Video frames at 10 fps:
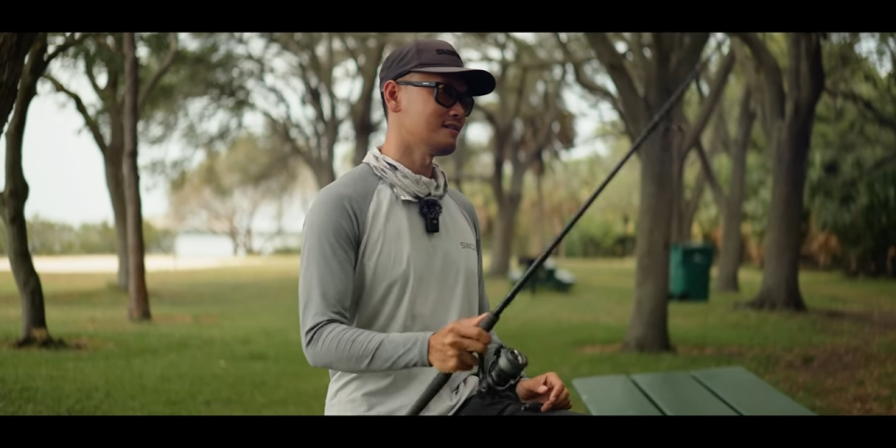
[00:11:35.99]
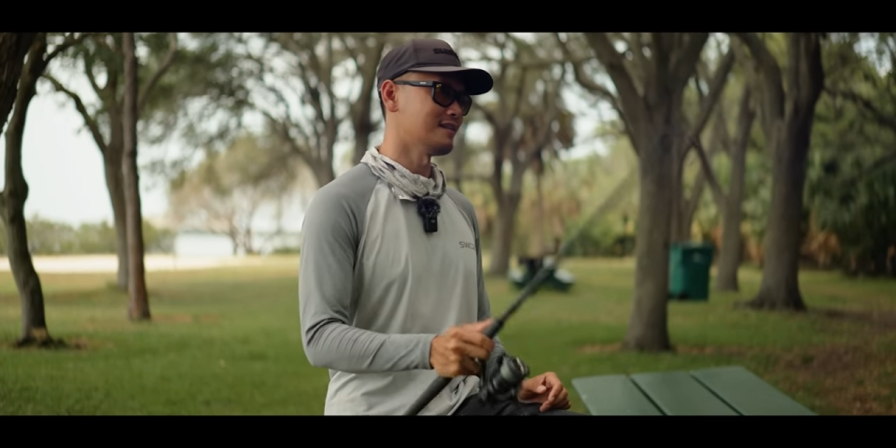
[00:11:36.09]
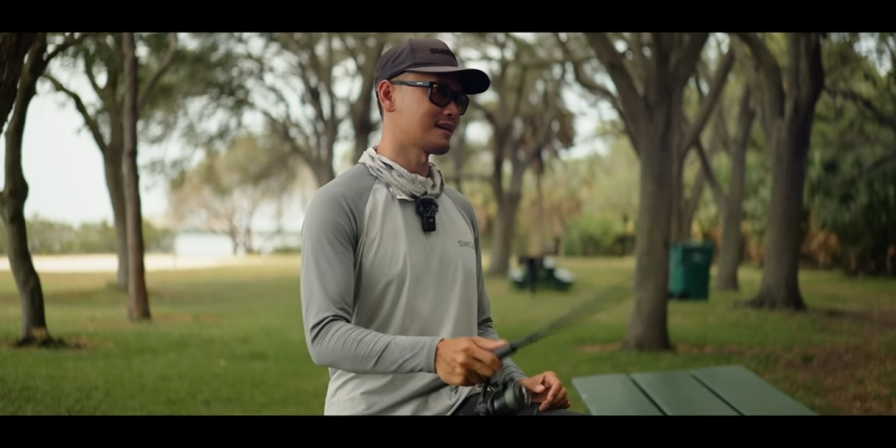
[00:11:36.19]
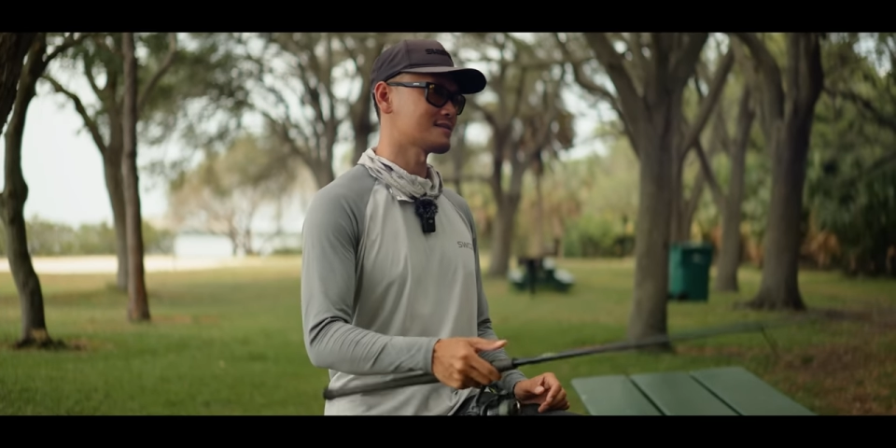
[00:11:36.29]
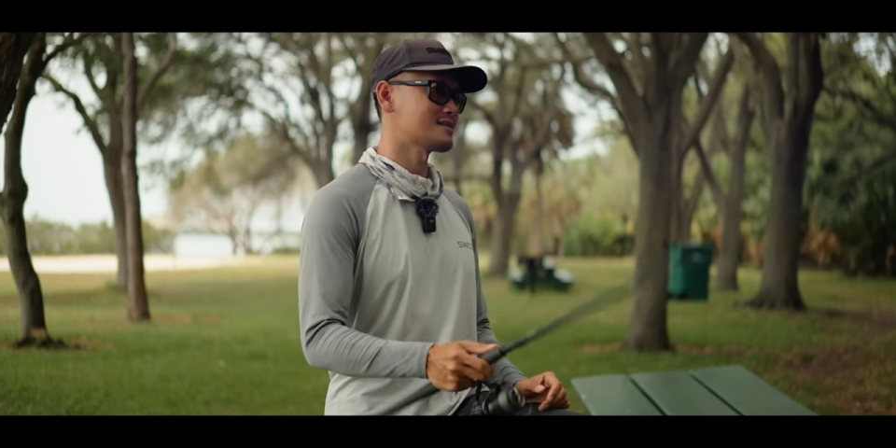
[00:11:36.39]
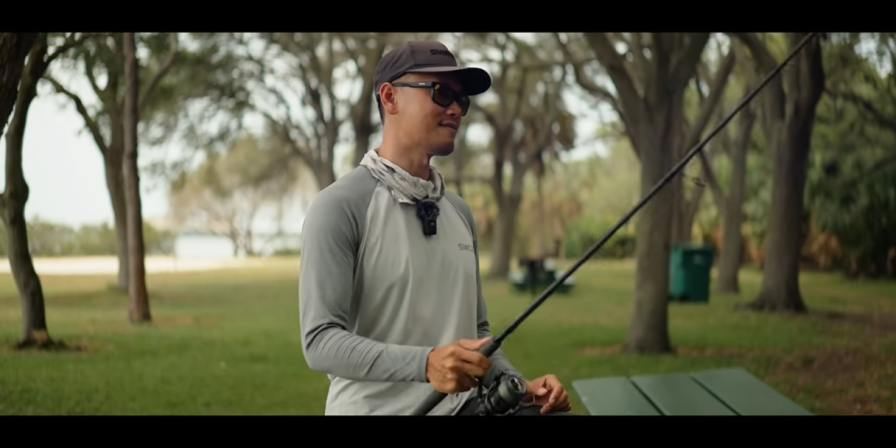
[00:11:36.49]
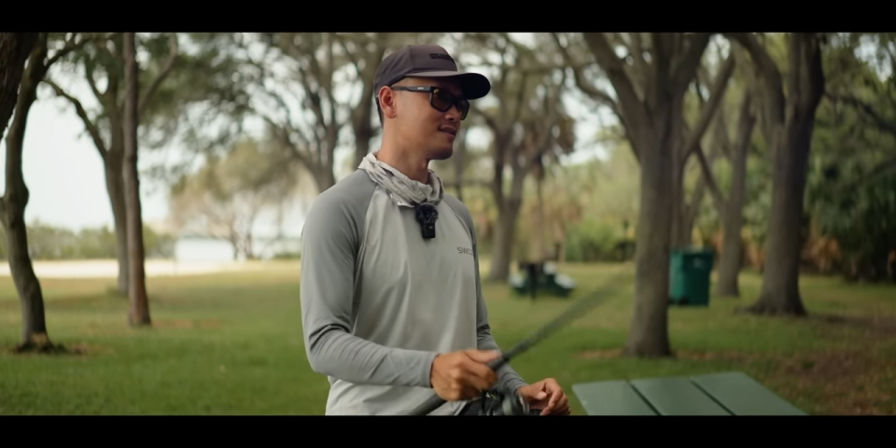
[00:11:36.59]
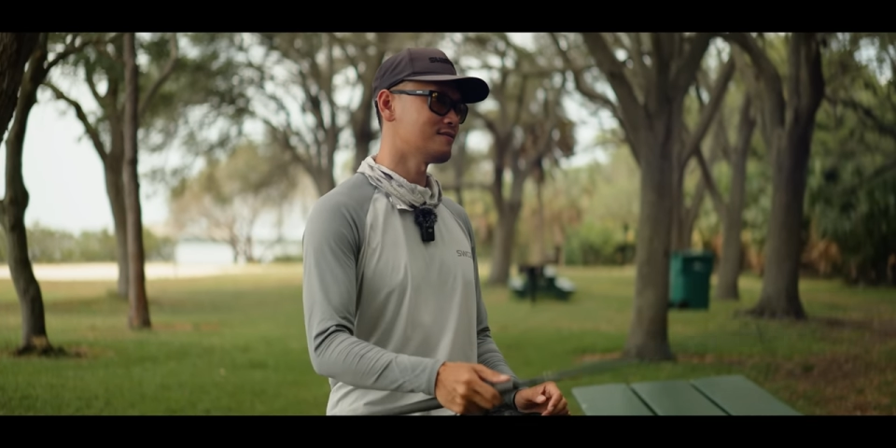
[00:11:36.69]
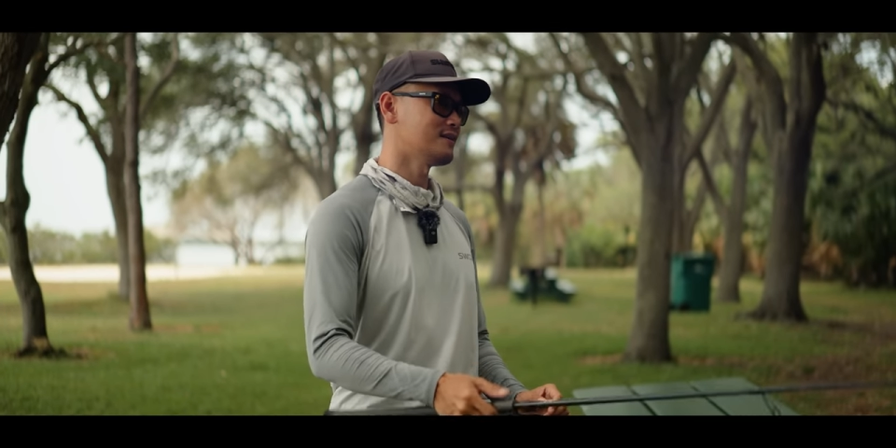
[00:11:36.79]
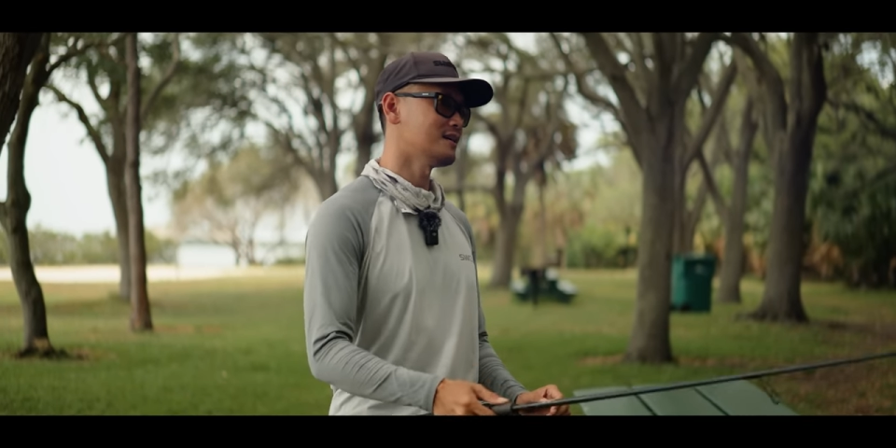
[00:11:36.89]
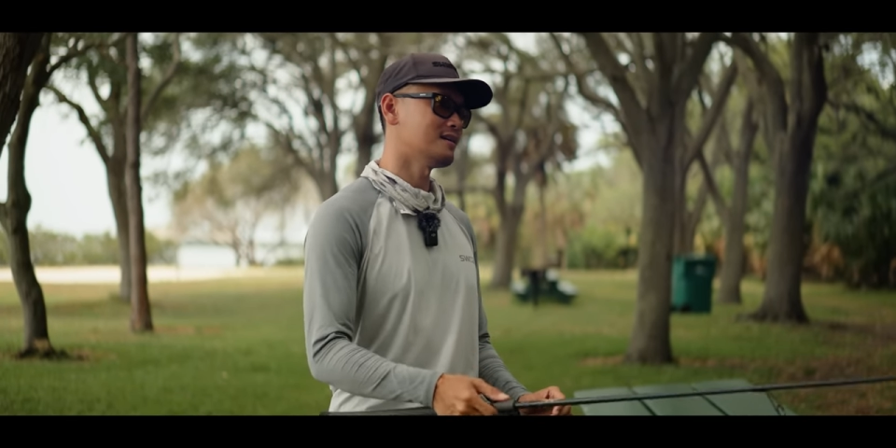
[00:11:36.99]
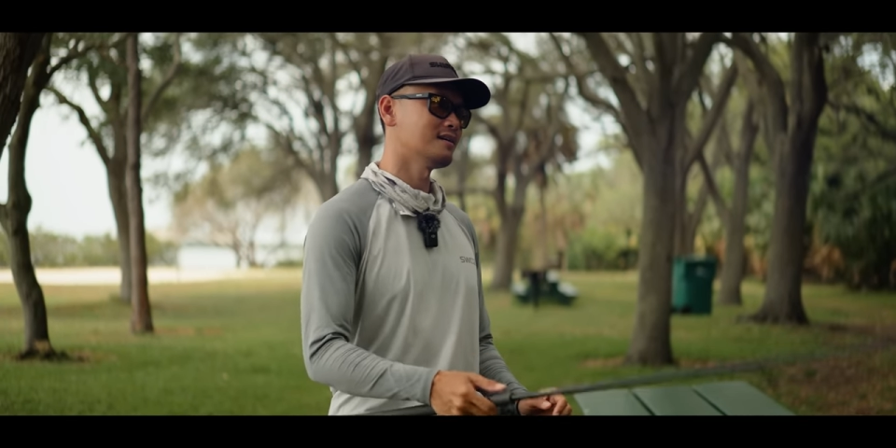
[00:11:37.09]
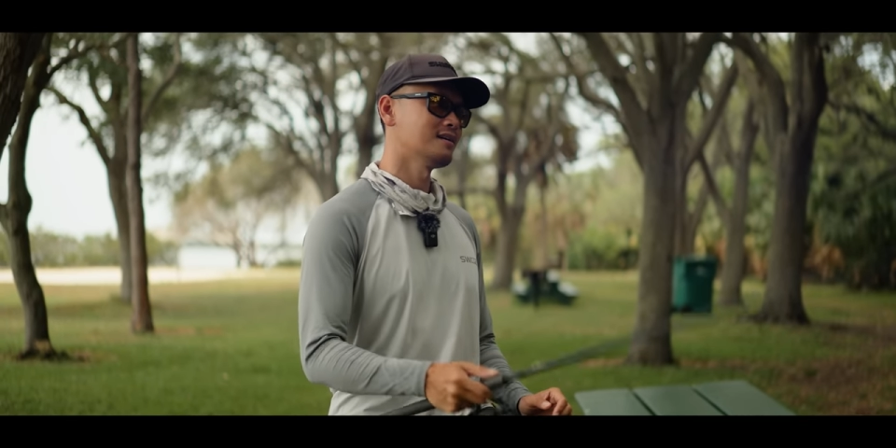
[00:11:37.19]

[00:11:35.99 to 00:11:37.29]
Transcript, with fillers: like a 7 foot